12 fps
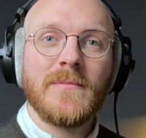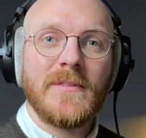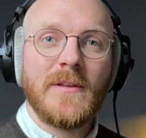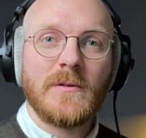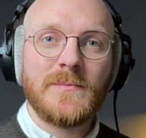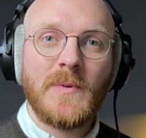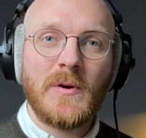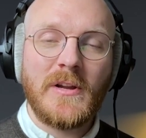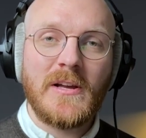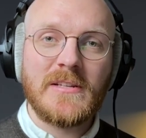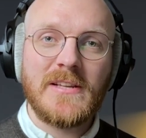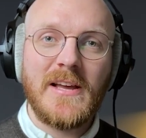That was
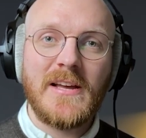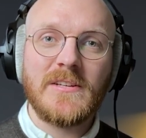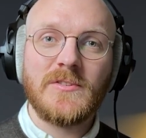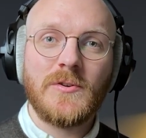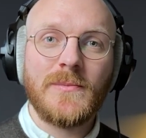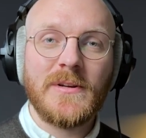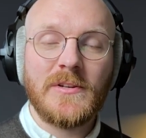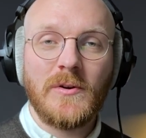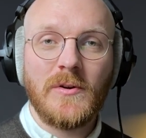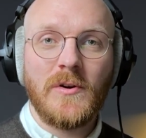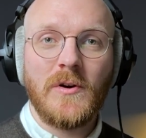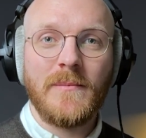
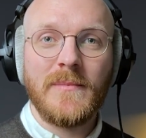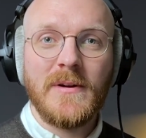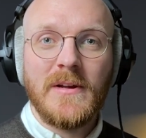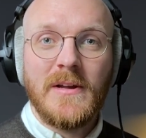podcast@terma.com.